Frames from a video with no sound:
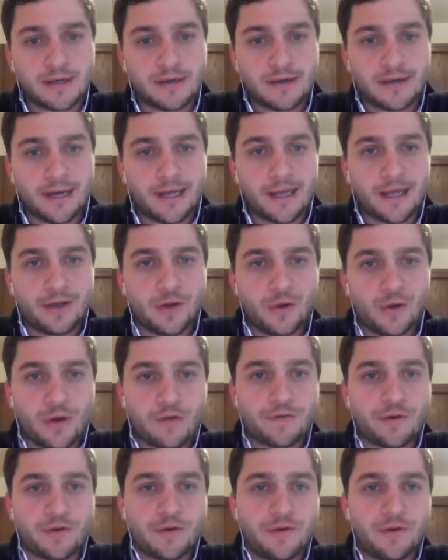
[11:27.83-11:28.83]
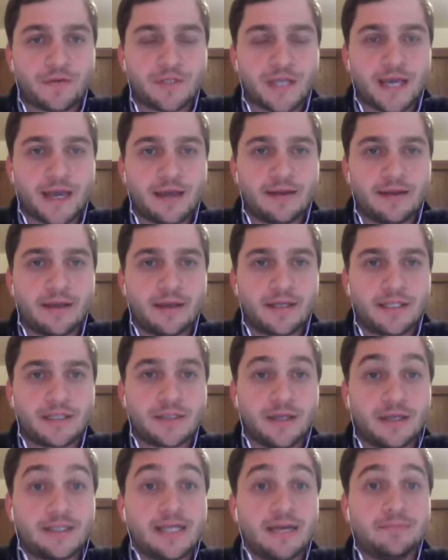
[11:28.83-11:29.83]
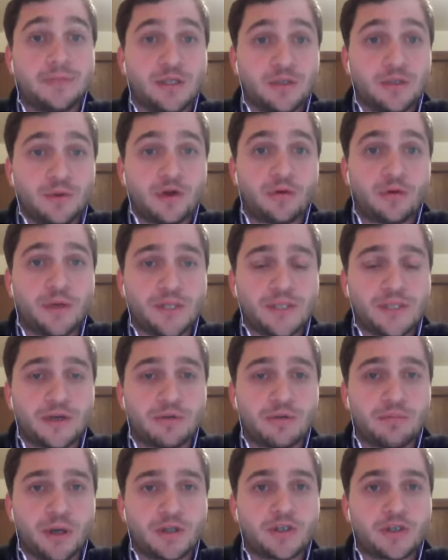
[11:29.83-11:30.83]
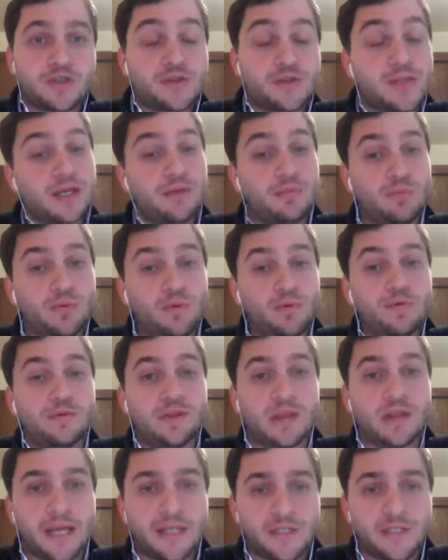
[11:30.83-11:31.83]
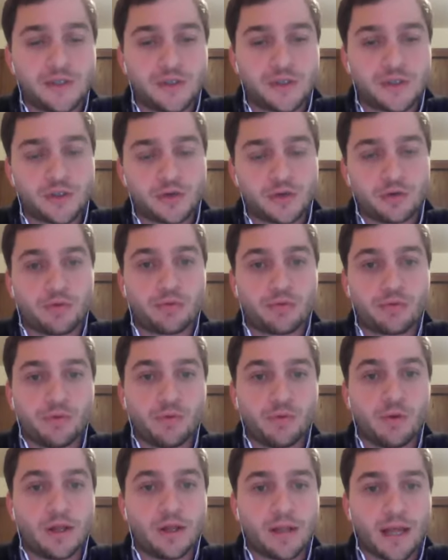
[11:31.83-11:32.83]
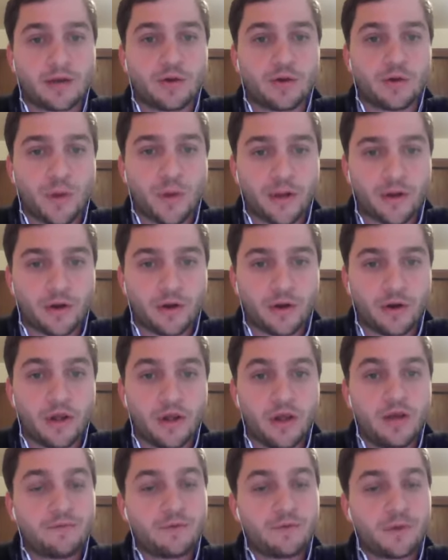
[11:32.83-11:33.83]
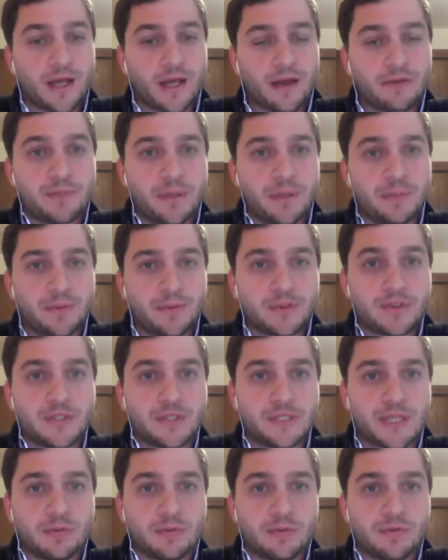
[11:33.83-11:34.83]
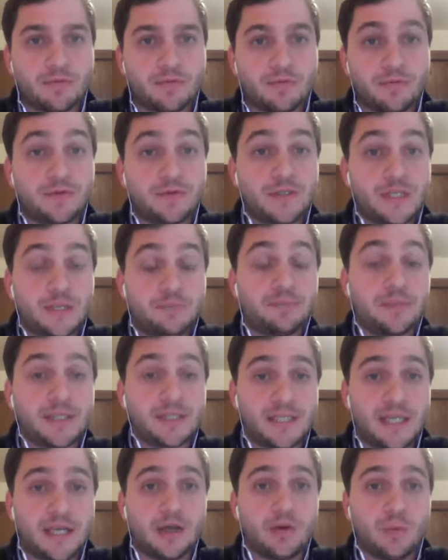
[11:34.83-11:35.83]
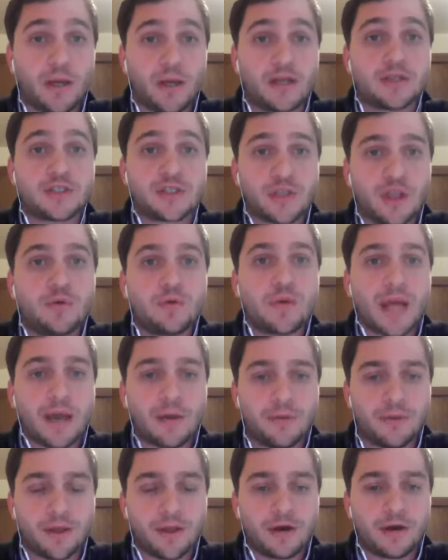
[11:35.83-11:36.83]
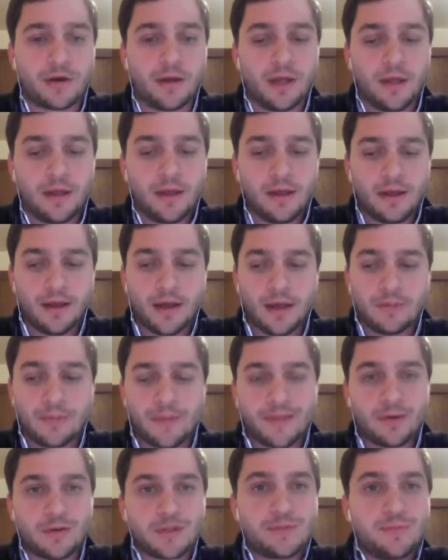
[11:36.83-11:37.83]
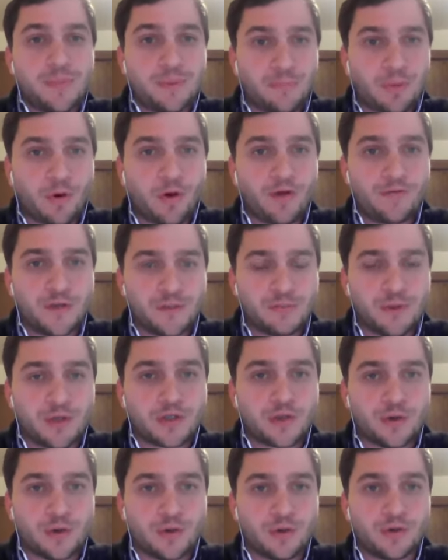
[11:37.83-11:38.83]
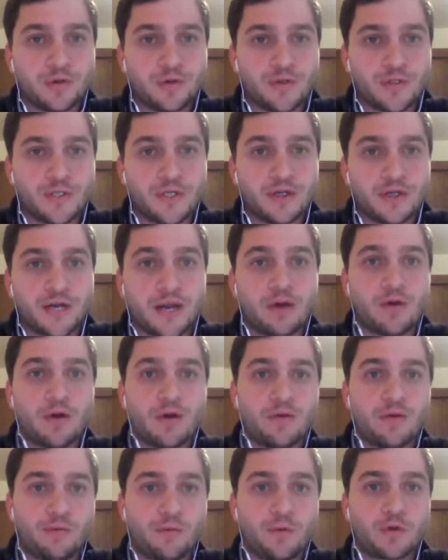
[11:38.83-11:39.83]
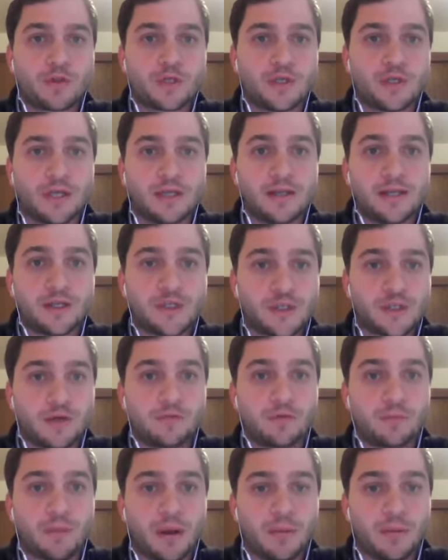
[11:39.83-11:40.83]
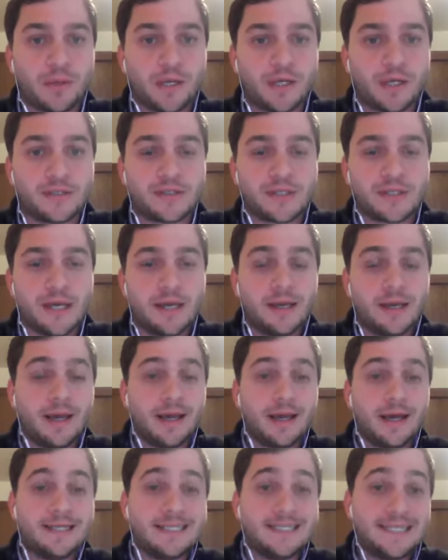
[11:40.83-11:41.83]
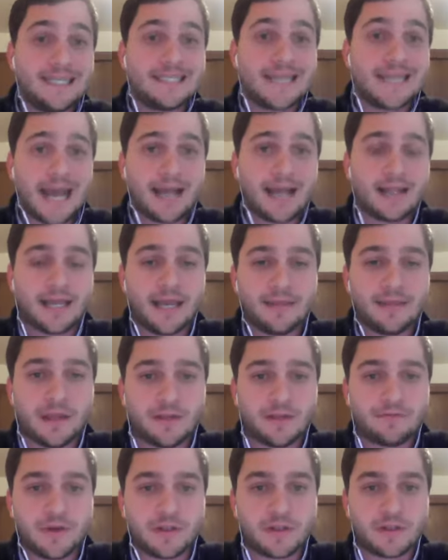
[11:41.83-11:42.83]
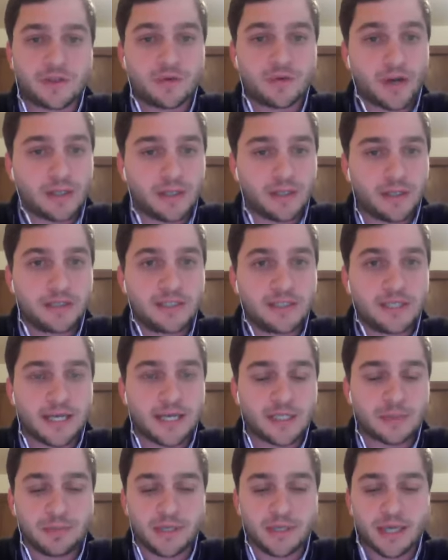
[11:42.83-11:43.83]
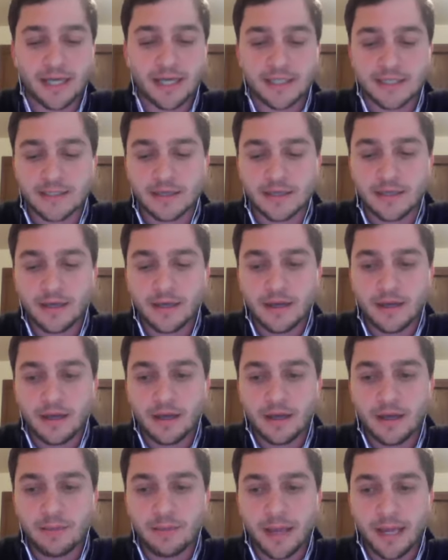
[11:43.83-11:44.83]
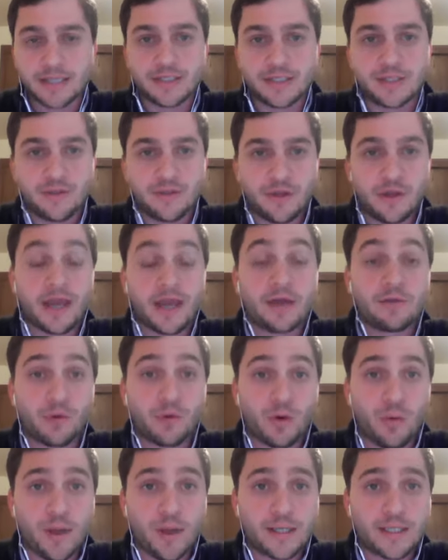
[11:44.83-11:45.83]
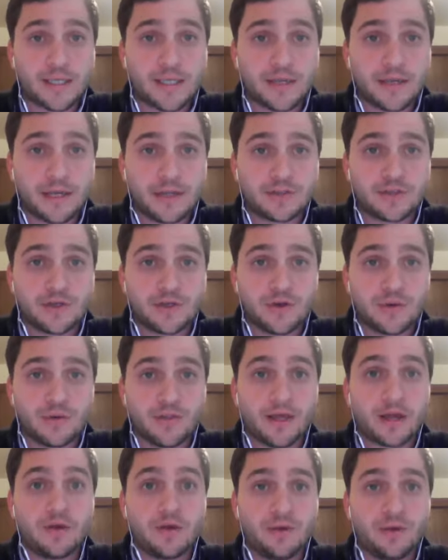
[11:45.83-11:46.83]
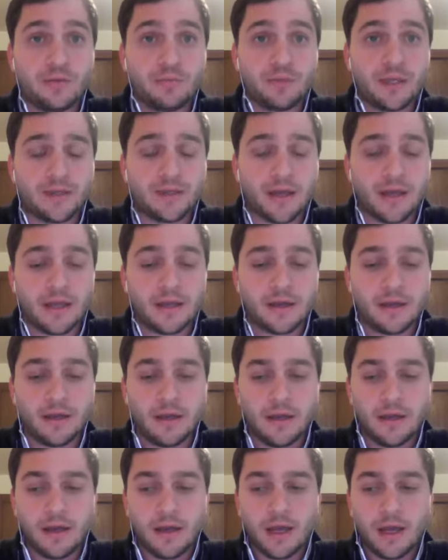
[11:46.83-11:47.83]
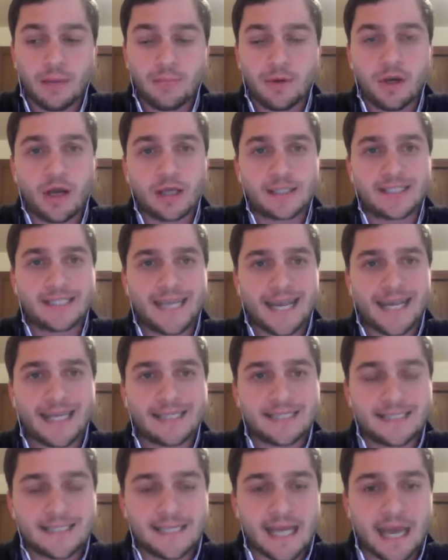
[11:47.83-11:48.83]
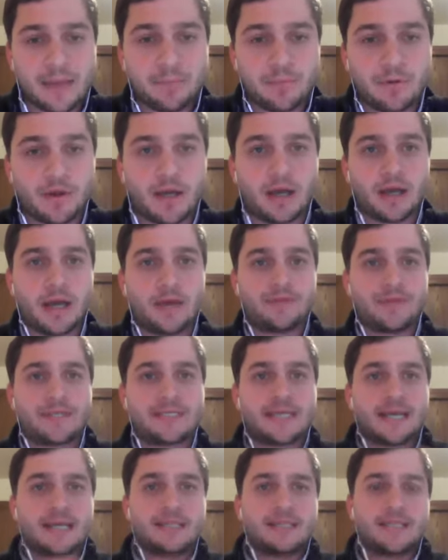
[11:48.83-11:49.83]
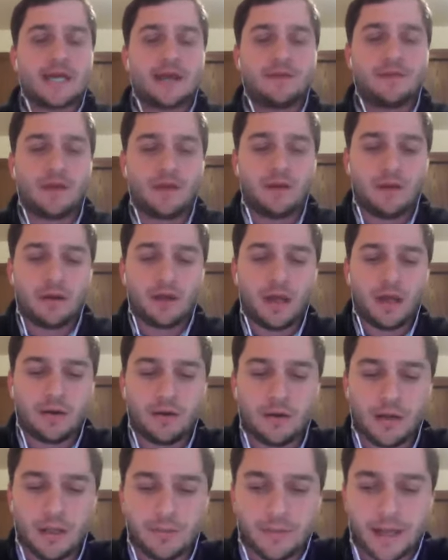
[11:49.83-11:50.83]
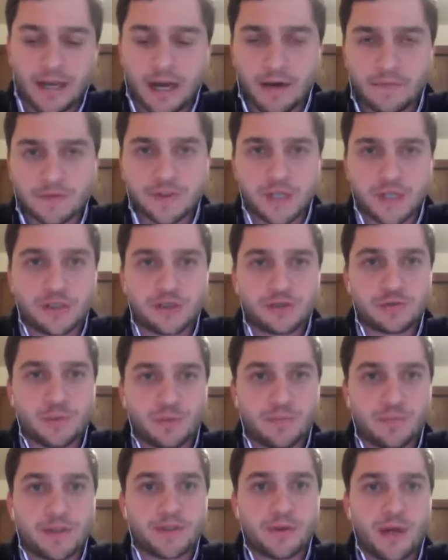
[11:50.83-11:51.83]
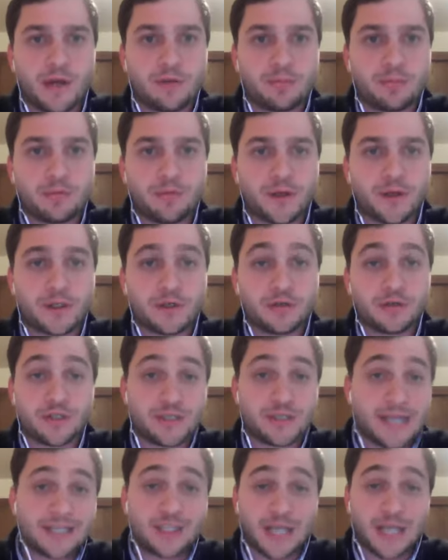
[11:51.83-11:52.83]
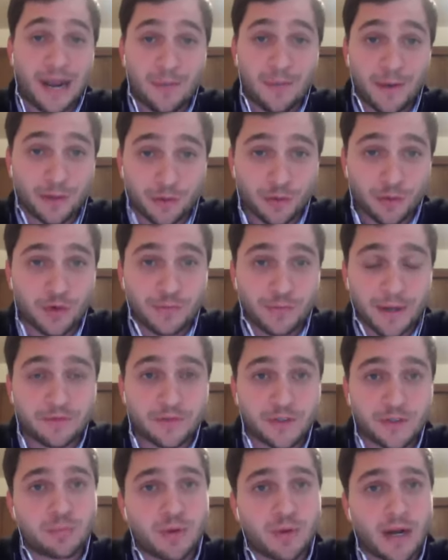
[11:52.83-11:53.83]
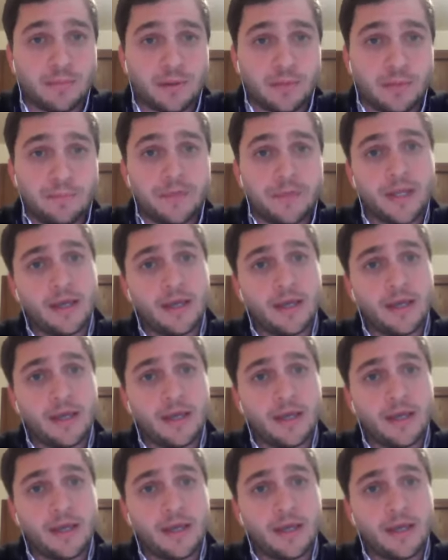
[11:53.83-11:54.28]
I know Governor Evers had attempted to increase their budget so they could move licensure through a lot quicker for a lot of people, since that we've been seeing quite a slowdown there. And that has been part of his budget earlier this year. Now, unfortunately, legislative Republicans didn't allocate that funds directly to DSPS as they had requested, and so that couldn't be done. But a second step on the second side of it, and in my conversations with mental health professionals, is actually how I learned about this problem.